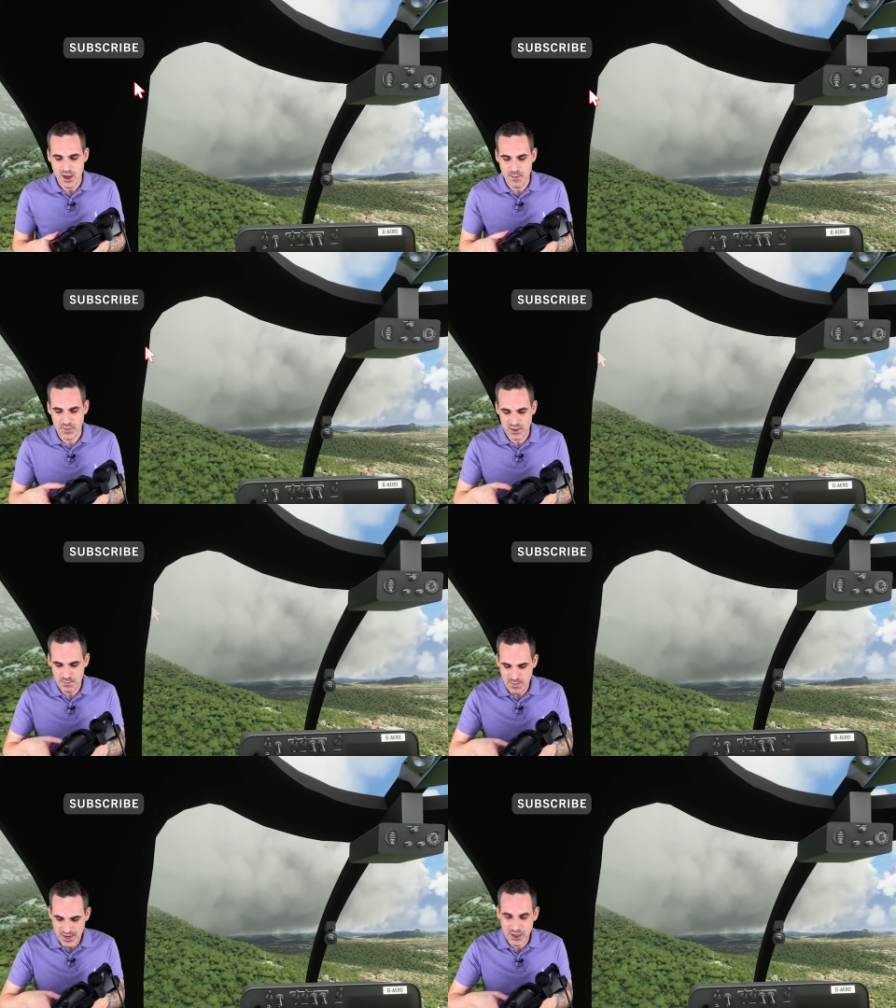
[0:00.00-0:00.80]
But the
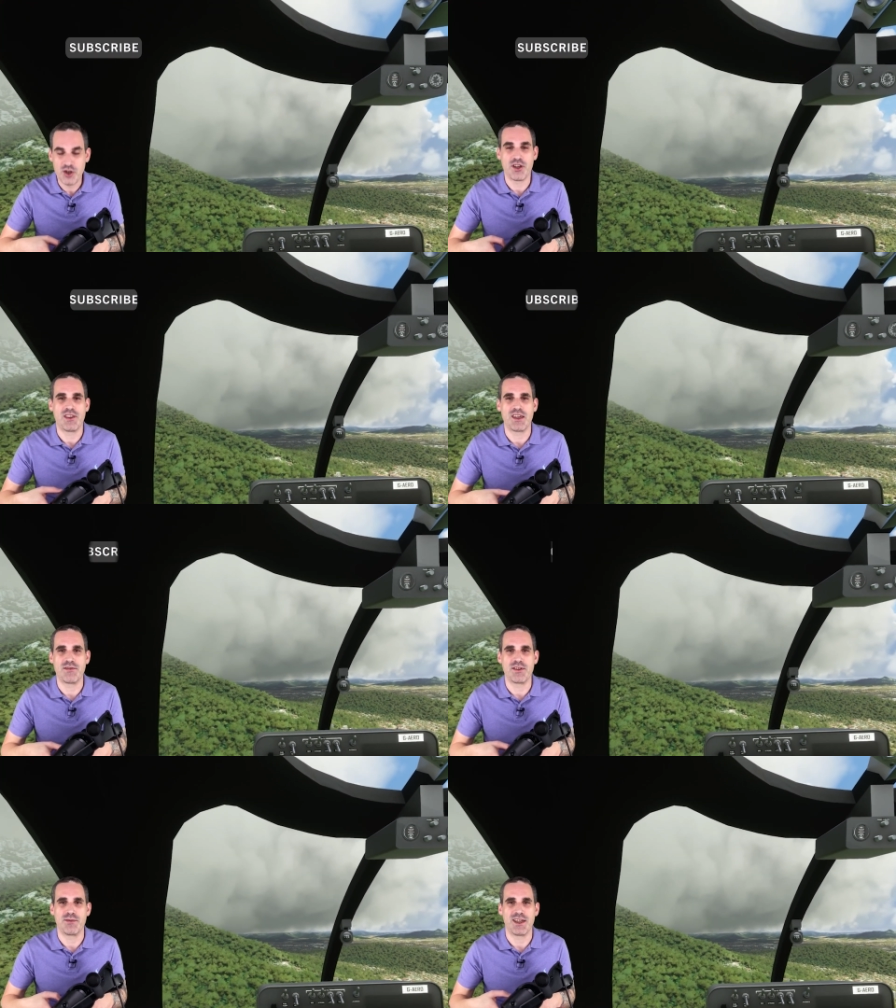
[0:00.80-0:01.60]
major thing
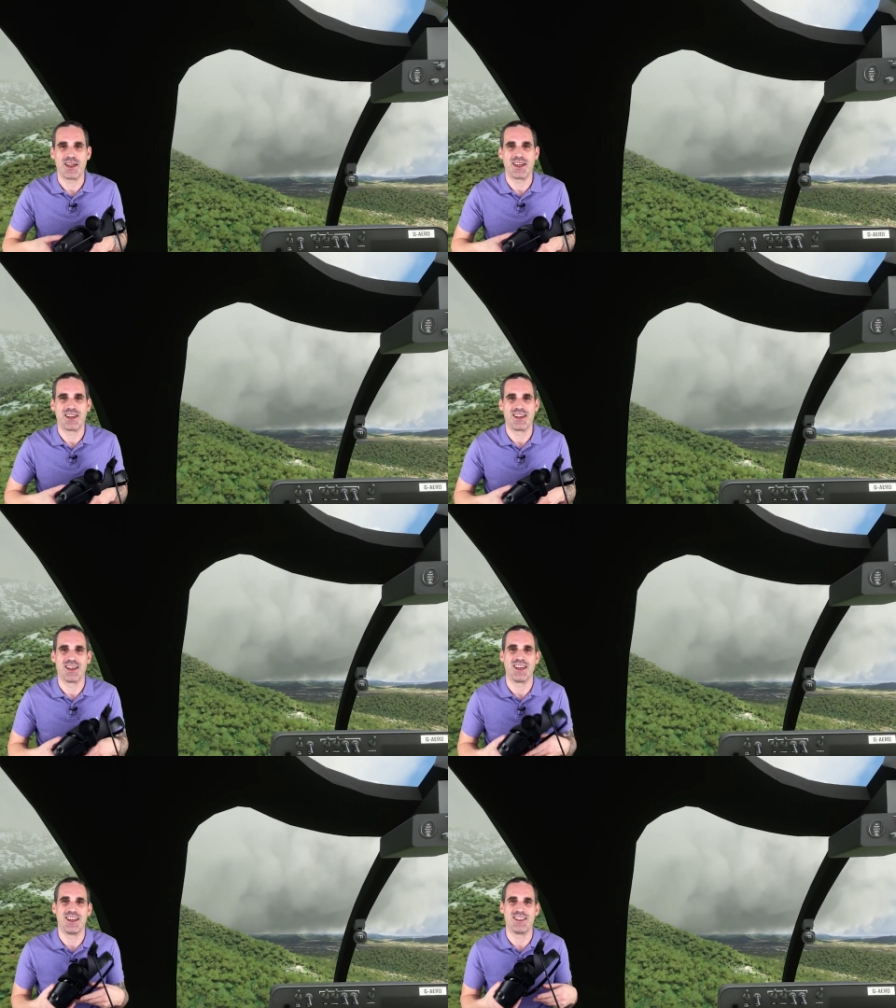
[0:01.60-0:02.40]
for me
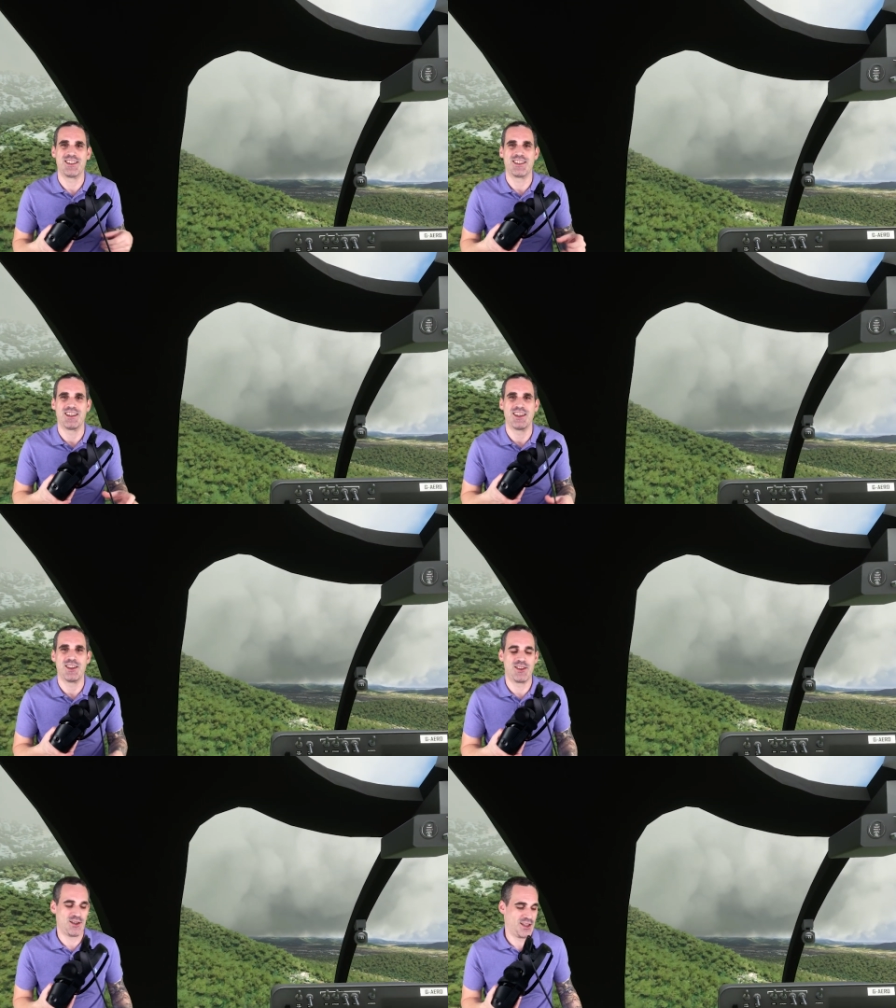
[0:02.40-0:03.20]
is
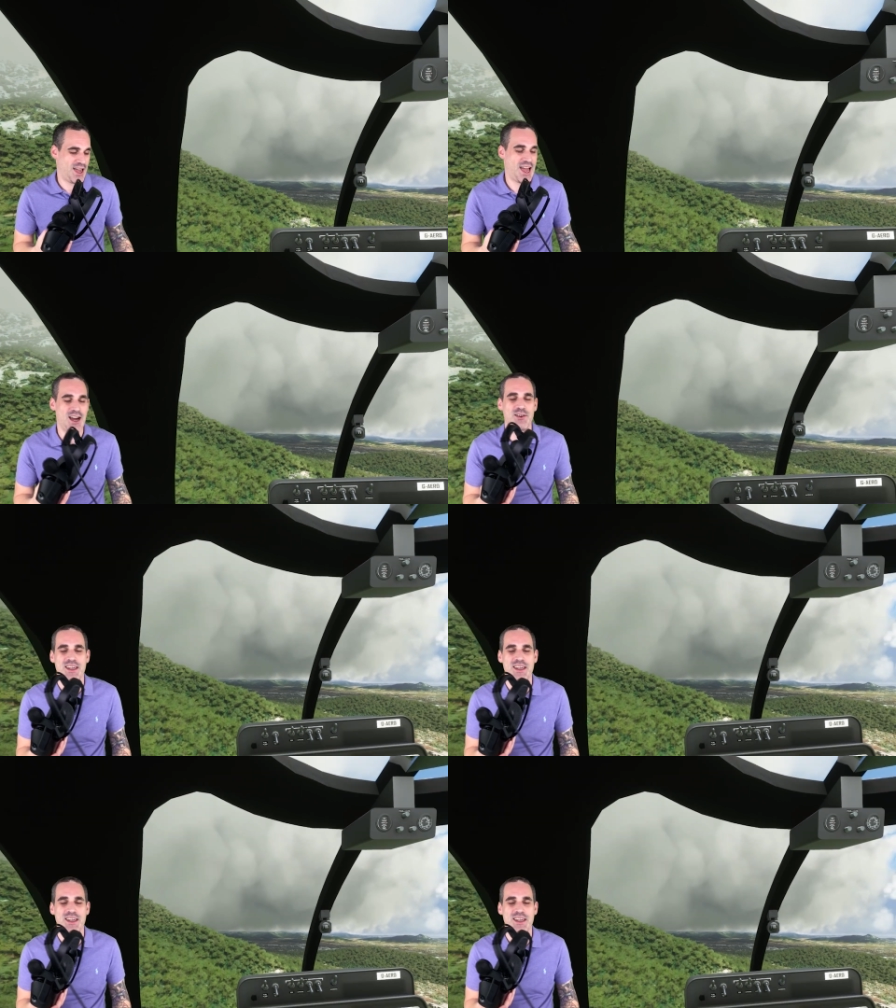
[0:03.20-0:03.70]
how